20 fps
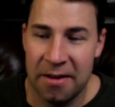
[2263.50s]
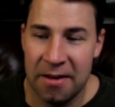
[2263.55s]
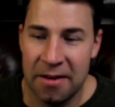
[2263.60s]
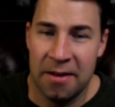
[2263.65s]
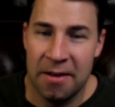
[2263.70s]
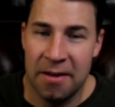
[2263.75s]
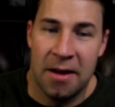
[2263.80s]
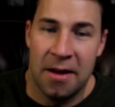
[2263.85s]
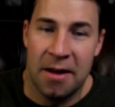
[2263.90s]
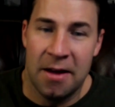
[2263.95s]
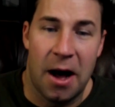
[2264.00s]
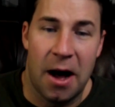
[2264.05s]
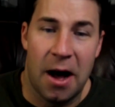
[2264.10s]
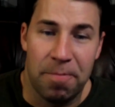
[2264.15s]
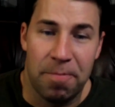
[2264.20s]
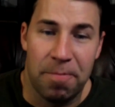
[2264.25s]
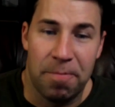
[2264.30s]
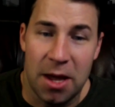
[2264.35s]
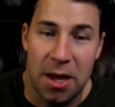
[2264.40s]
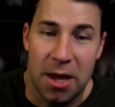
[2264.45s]
um,
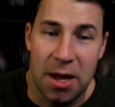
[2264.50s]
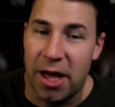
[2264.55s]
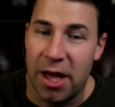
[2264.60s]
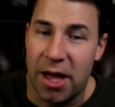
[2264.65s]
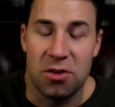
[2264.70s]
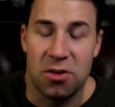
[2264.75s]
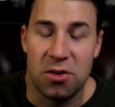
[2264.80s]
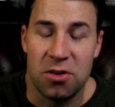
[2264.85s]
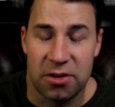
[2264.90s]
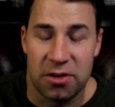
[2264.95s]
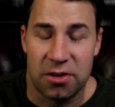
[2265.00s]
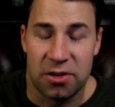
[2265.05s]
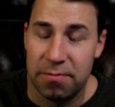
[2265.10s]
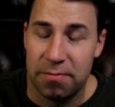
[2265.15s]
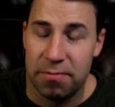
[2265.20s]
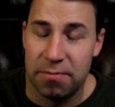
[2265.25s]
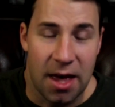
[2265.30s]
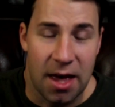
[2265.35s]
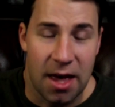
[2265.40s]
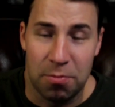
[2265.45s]
and Black Dozer
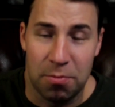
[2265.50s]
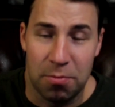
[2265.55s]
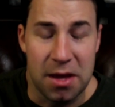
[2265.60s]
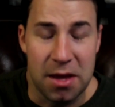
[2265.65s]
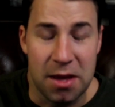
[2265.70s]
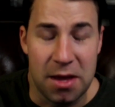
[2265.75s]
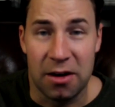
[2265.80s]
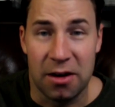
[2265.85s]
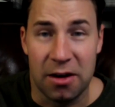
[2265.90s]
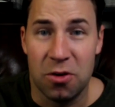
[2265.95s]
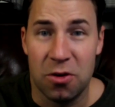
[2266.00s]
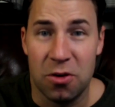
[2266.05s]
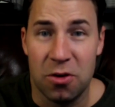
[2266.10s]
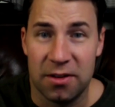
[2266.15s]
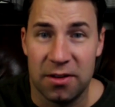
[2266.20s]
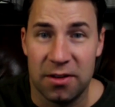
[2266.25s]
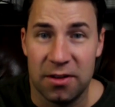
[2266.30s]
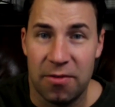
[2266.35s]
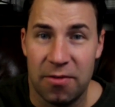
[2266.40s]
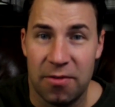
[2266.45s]
has being new is
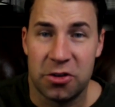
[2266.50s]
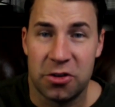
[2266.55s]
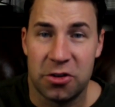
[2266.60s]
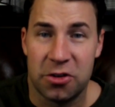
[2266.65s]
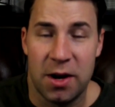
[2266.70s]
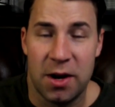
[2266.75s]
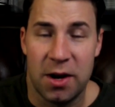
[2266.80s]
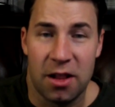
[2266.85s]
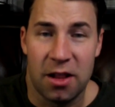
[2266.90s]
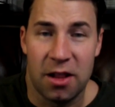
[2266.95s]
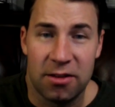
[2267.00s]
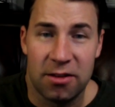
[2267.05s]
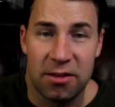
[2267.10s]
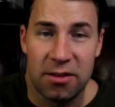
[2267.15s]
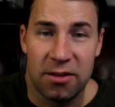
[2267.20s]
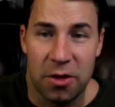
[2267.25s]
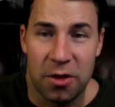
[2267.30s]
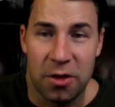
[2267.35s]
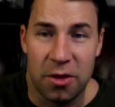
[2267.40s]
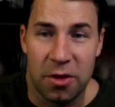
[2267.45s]
fluctuated a lot, so I
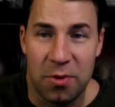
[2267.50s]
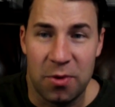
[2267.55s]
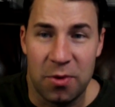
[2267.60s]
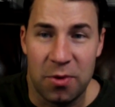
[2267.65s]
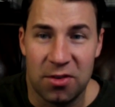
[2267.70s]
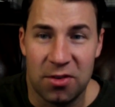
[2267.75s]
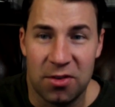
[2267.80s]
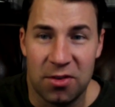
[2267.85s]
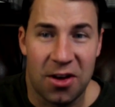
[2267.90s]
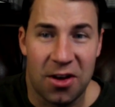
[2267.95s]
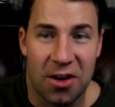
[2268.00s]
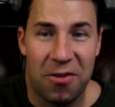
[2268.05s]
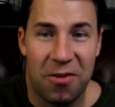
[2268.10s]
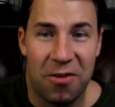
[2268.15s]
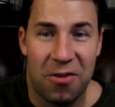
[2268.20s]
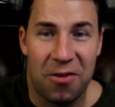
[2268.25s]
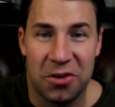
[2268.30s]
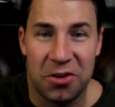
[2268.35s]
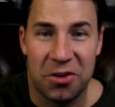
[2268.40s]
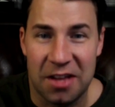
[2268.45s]
think we even saw it for
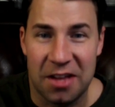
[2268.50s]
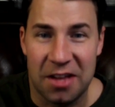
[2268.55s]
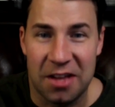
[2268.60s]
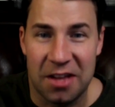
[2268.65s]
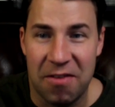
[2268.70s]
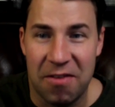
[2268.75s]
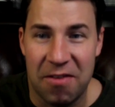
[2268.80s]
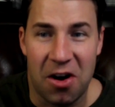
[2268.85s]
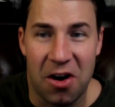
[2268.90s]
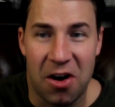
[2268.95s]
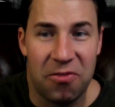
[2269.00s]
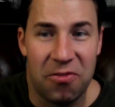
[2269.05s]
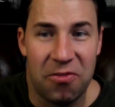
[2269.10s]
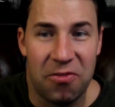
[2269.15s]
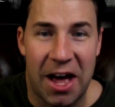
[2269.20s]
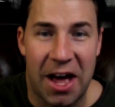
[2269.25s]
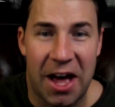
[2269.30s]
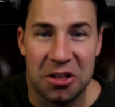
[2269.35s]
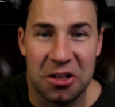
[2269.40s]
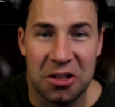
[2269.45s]
just a very
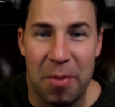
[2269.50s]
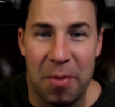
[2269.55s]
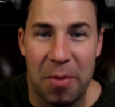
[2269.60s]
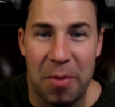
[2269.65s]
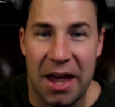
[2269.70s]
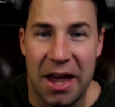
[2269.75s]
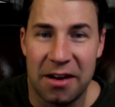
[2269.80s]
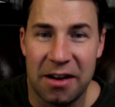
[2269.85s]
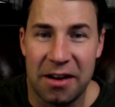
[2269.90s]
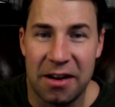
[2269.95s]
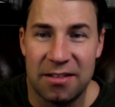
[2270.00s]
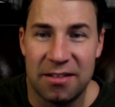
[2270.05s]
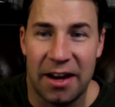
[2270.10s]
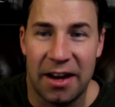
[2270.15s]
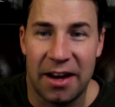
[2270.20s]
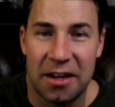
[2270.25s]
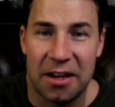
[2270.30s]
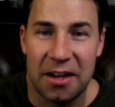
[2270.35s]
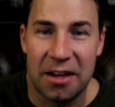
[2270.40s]
flash in the pan second.